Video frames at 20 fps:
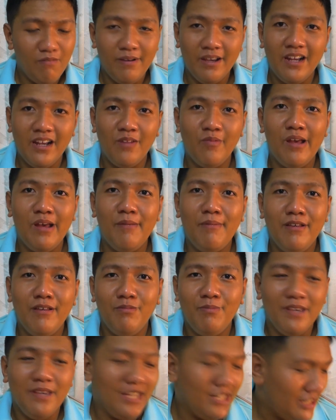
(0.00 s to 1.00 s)
my god, why am I
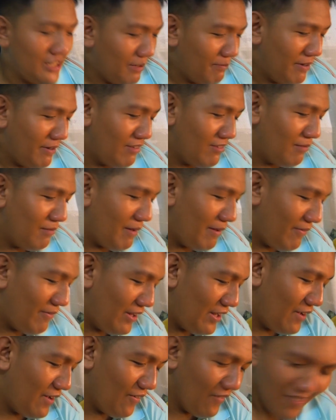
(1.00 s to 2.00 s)
speaking Japanese in my
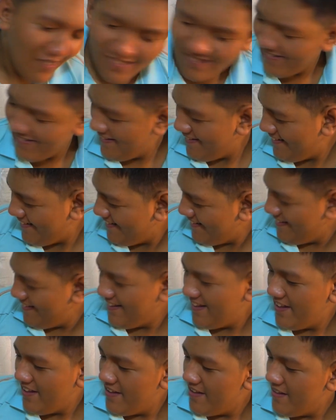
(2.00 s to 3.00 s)
video?
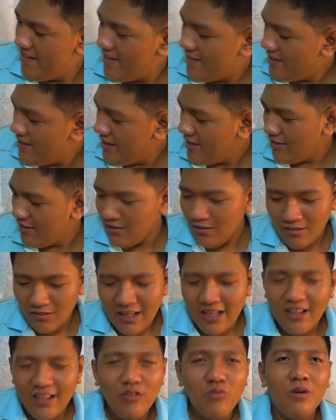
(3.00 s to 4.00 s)
So
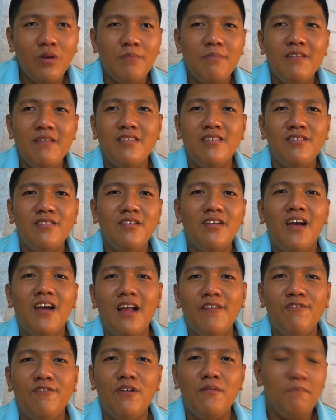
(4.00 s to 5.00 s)
that is what my sister
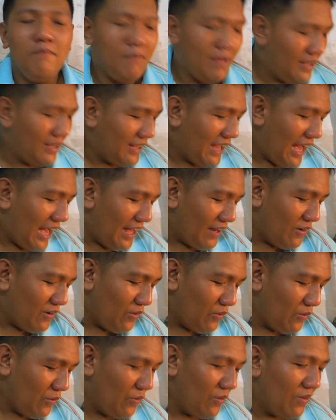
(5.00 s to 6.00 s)
got from
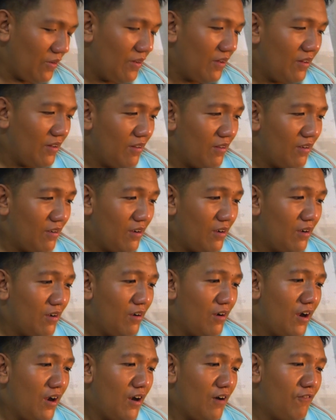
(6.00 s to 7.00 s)
Mikaru
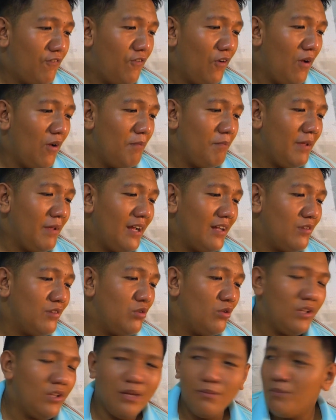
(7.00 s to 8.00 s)
from
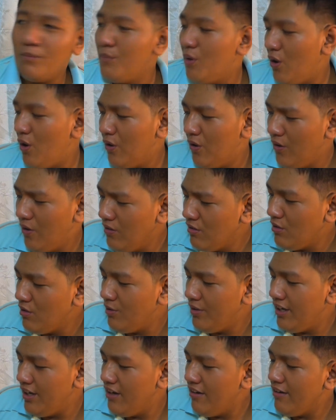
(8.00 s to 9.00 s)
Mikatsuki Momoko. So
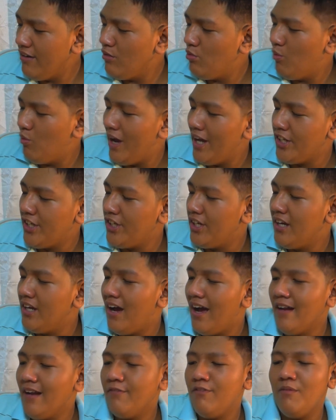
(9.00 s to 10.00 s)
here is what she
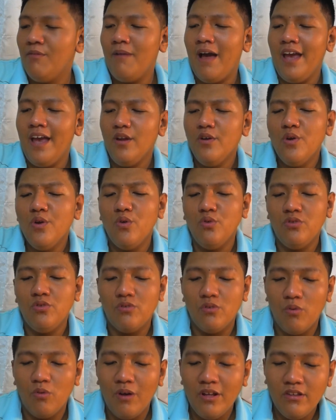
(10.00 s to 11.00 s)
got from I don't know
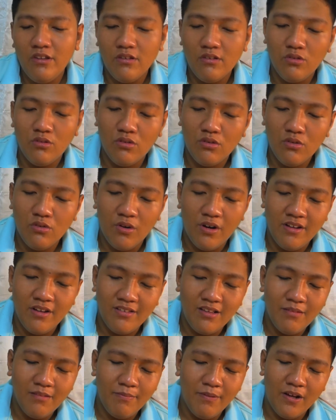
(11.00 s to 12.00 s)
what store is
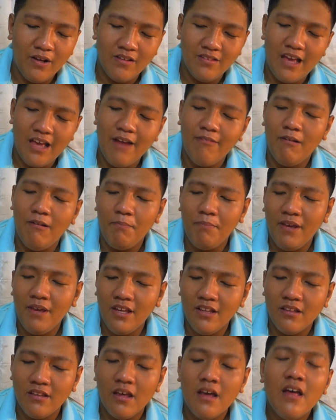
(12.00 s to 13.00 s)
it because I
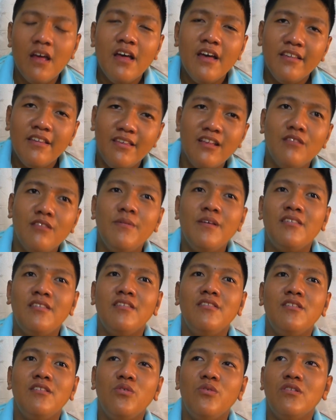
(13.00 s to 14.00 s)
repeat since my
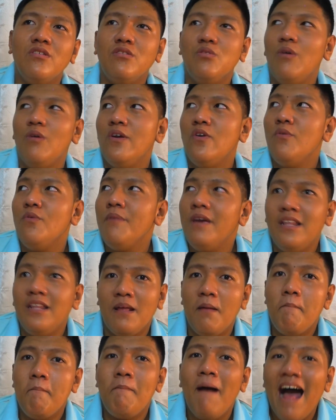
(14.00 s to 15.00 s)
sister was the one who made
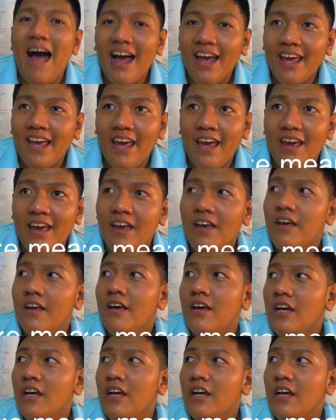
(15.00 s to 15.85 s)
empake,